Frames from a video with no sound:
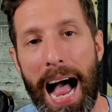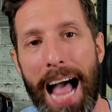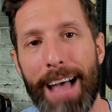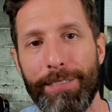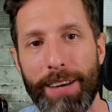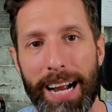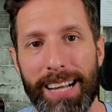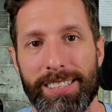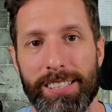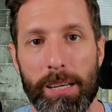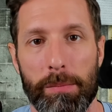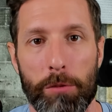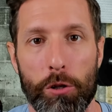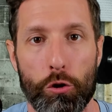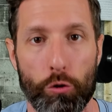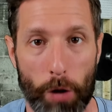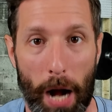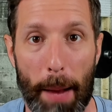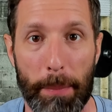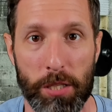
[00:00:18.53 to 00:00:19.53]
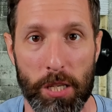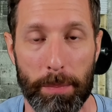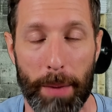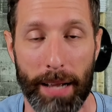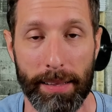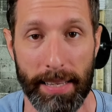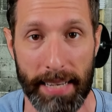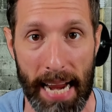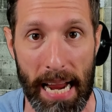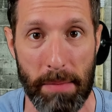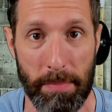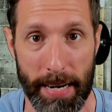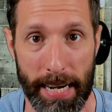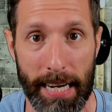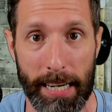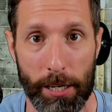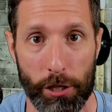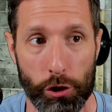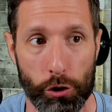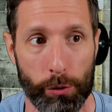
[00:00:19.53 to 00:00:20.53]
I've got some gripes about the gaming
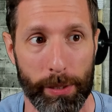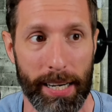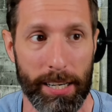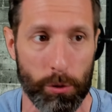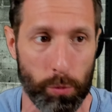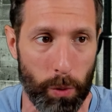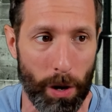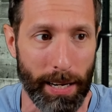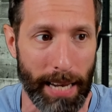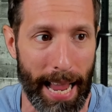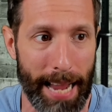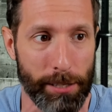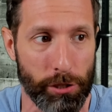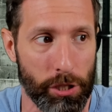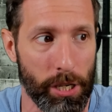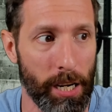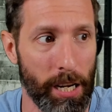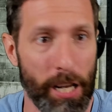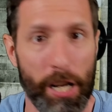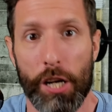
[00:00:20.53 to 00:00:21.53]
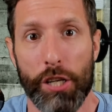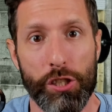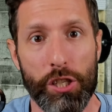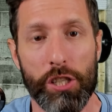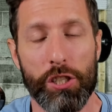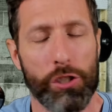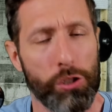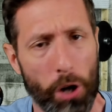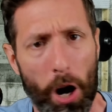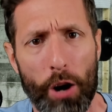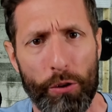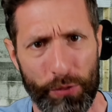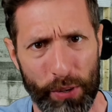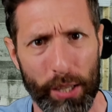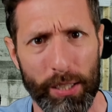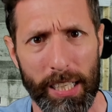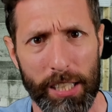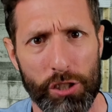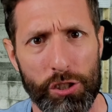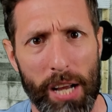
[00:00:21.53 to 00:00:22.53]
industry as well as just
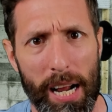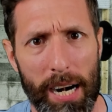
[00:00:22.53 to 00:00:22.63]
Starfield in